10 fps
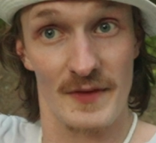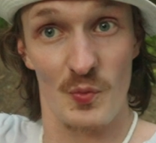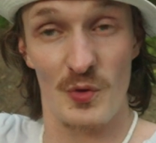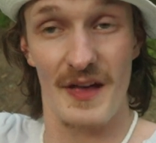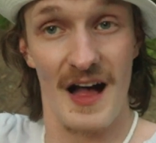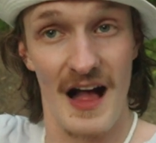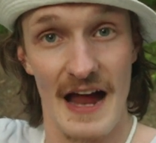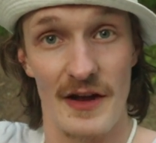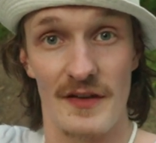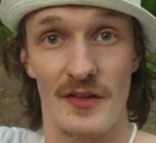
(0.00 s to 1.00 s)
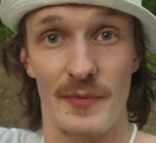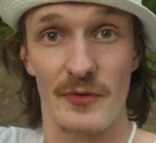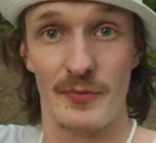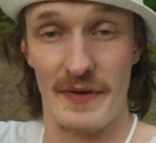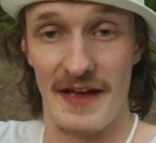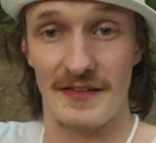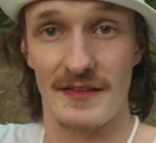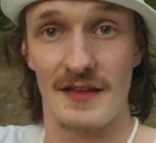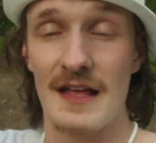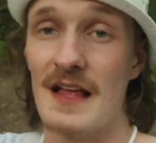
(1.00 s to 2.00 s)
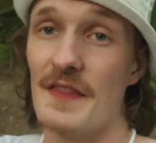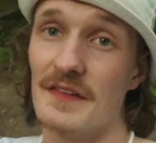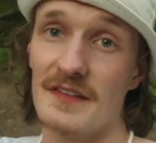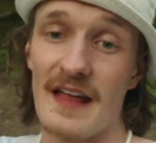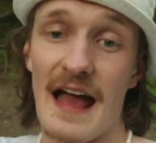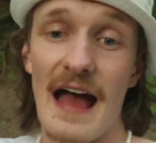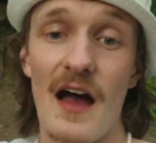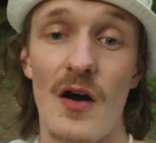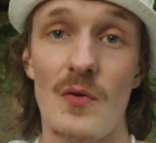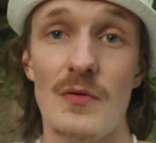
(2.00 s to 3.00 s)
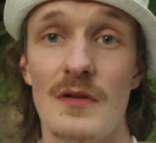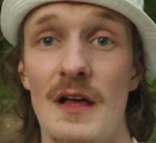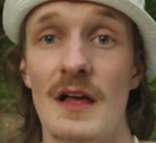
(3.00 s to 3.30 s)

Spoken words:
will be higher than other people's best. This is how